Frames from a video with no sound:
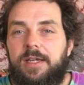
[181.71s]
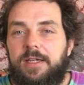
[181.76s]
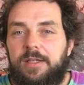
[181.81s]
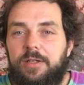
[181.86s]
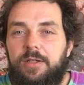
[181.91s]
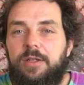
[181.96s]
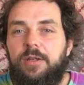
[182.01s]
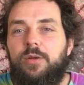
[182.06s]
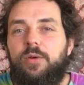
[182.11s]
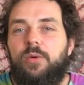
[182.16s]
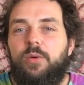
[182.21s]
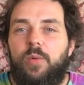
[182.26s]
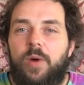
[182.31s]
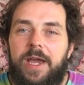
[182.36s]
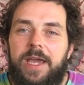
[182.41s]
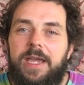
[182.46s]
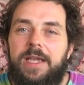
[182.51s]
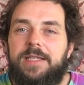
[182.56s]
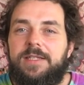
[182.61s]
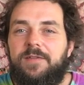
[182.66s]
new
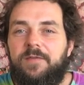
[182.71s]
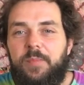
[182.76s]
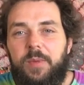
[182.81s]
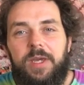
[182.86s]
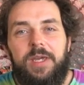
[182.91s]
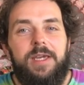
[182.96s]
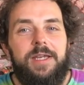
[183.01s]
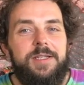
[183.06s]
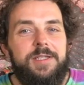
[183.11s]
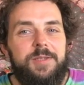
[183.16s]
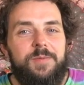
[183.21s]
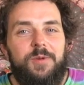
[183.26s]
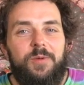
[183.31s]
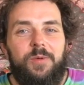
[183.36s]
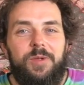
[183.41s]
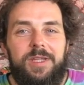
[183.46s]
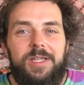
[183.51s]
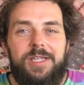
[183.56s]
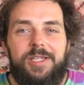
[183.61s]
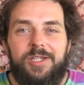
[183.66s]
ways of being intimate
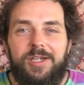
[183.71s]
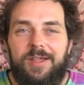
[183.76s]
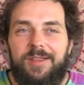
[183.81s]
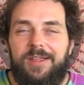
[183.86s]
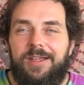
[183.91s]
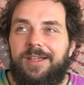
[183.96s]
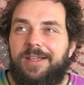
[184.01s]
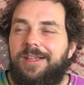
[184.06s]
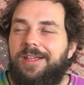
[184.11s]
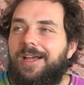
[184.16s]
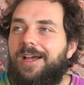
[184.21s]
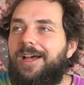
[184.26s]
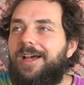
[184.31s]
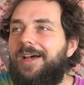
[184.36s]
with each other,